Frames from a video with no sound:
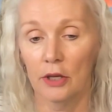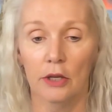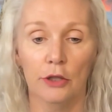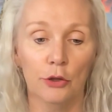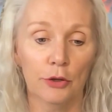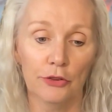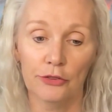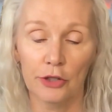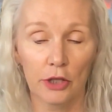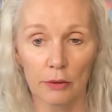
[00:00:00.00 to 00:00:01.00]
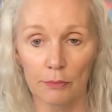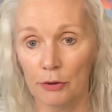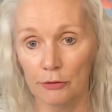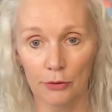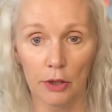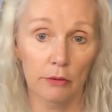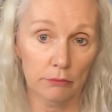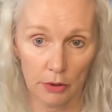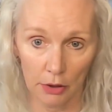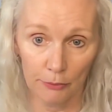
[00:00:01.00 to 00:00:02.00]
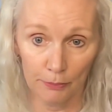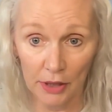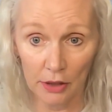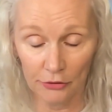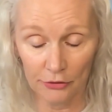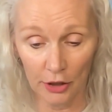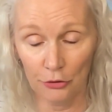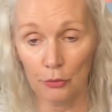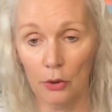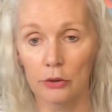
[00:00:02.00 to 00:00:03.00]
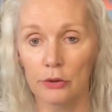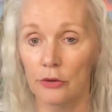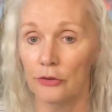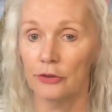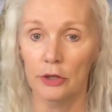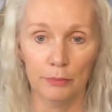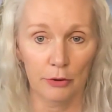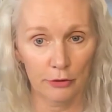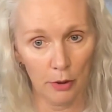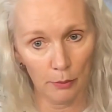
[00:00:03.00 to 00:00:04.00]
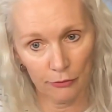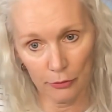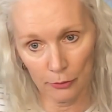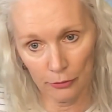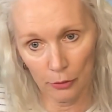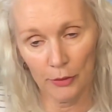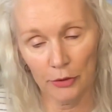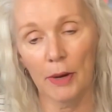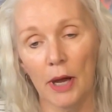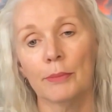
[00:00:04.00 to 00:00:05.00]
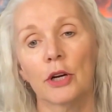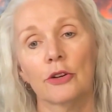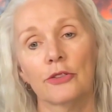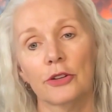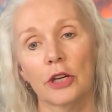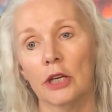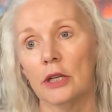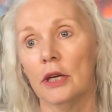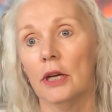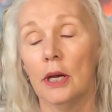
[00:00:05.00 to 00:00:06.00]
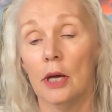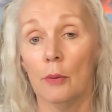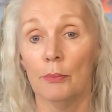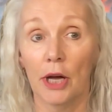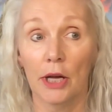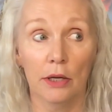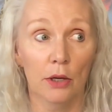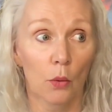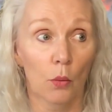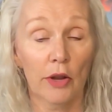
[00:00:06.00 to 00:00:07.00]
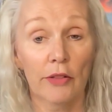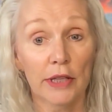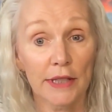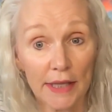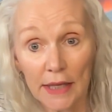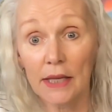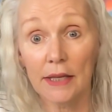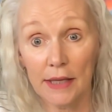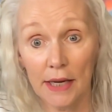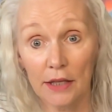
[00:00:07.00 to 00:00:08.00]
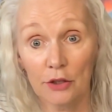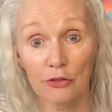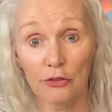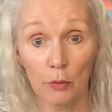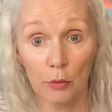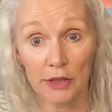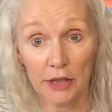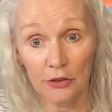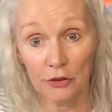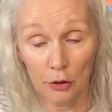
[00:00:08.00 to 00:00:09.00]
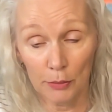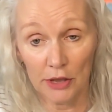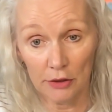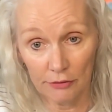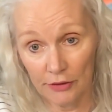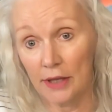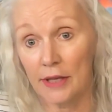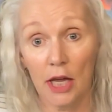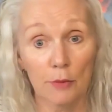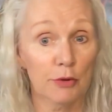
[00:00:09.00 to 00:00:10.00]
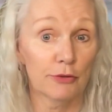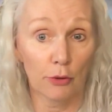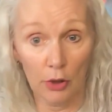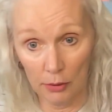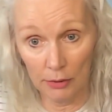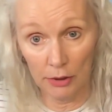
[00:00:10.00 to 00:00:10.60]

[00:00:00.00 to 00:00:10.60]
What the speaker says: You can see, being in a sales role, you can see performance by person, but what are the leading indicators that will lead you to believe they can perform?